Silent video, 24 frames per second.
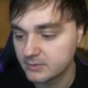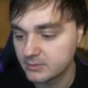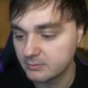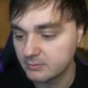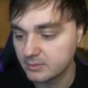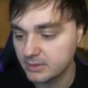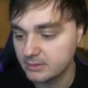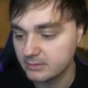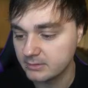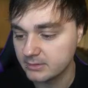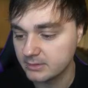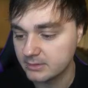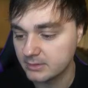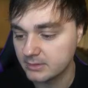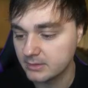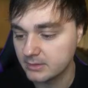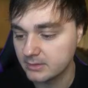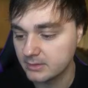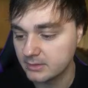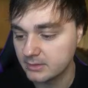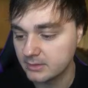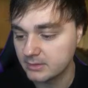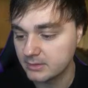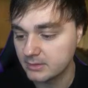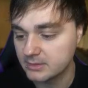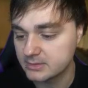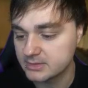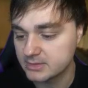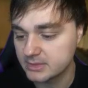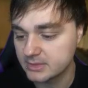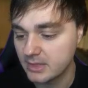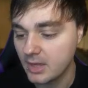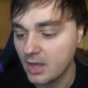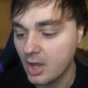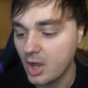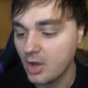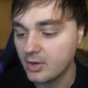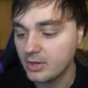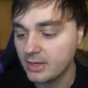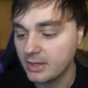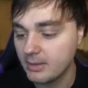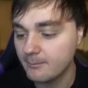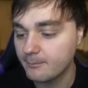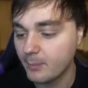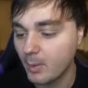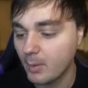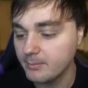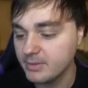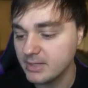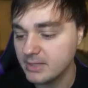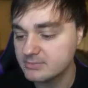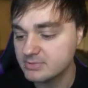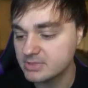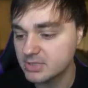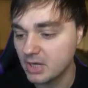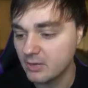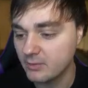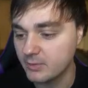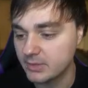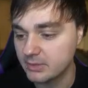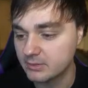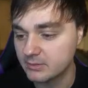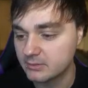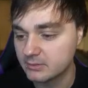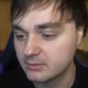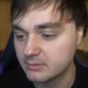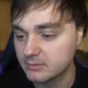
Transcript: Well, you, it. Okay, that bomb keeps going.